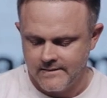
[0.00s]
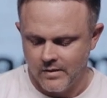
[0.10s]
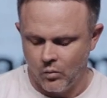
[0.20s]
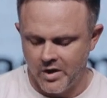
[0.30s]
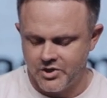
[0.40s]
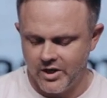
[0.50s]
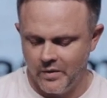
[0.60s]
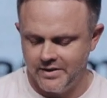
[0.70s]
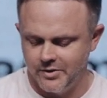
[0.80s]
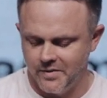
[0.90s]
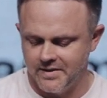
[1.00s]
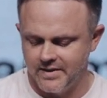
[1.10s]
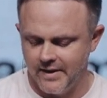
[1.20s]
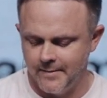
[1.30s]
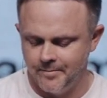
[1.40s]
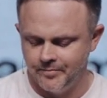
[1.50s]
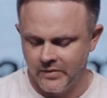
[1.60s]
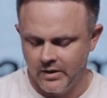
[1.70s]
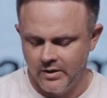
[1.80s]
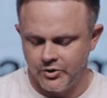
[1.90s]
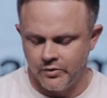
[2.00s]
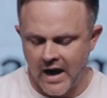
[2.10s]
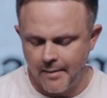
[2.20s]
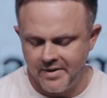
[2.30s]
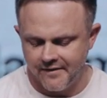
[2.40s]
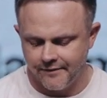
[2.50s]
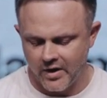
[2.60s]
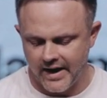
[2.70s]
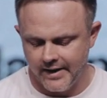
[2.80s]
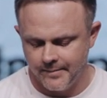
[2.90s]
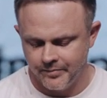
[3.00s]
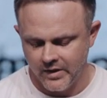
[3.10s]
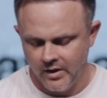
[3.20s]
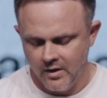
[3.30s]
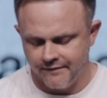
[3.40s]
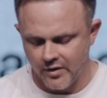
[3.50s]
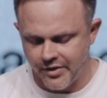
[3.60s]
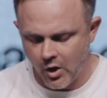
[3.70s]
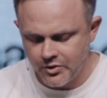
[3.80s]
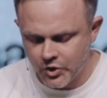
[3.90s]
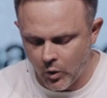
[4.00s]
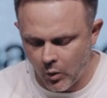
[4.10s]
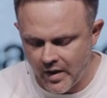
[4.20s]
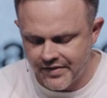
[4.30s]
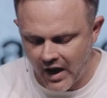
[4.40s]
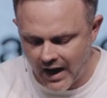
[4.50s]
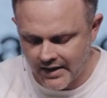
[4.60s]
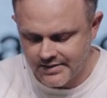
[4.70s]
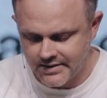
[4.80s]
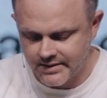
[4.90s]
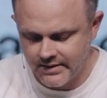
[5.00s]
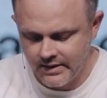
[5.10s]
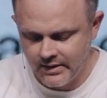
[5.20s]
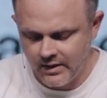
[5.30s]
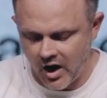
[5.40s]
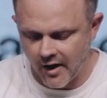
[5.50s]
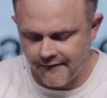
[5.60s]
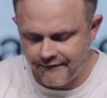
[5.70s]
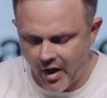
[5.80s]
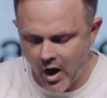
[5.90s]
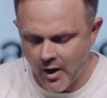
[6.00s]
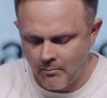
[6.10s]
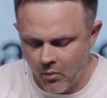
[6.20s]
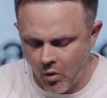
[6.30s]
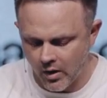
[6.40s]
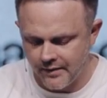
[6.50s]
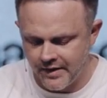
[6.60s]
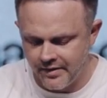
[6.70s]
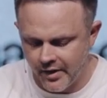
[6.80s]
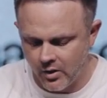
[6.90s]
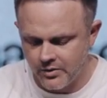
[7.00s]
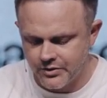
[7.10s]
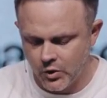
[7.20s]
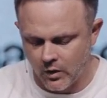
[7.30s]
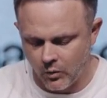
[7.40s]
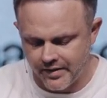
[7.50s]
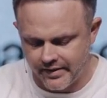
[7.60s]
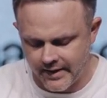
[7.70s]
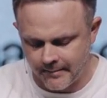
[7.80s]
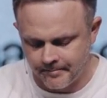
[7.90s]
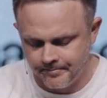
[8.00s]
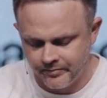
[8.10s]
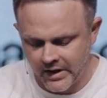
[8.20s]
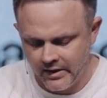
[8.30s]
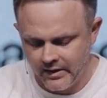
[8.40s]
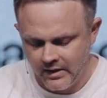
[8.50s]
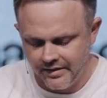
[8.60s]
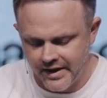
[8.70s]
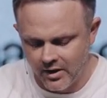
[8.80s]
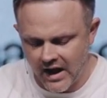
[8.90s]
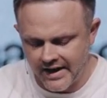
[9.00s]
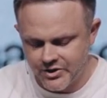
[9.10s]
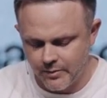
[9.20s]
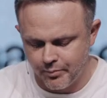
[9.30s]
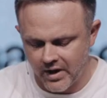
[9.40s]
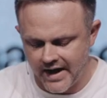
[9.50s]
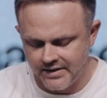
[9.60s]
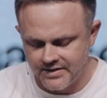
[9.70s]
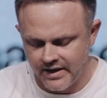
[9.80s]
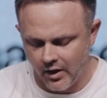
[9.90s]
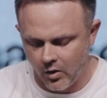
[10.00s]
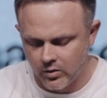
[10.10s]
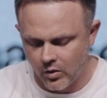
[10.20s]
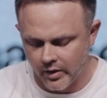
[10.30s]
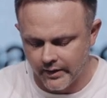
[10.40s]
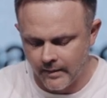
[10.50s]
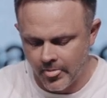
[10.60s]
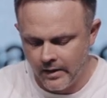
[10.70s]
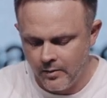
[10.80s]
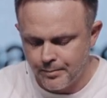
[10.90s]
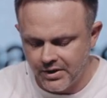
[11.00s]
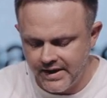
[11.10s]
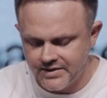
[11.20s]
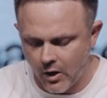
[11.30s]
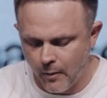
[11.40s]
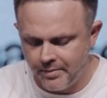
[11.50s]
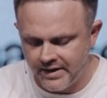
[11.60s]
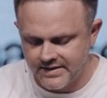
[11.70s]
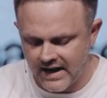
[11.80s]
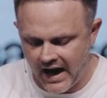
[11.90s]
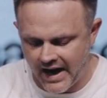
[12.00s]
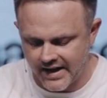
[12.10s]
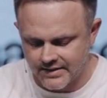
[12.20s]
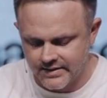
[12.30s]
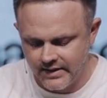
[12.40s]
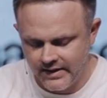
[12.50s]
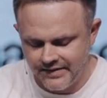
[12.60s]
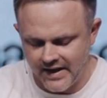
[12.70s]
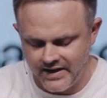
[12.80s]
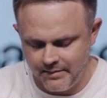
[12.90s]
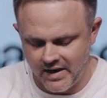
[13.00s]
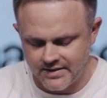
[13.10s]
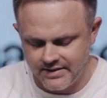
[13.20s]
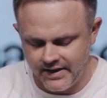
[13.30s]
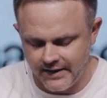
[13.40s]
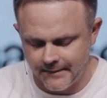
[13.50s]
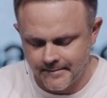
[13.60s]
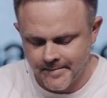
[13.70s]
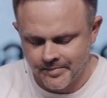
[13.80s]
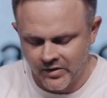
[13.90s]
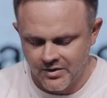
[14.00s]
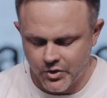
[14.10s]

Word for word: What shall we do? He said. Do not be afraid, for those who are with us are far more than those who are with them. Then Elisha prayed and said, O Lord, please open his eyes that he may see. So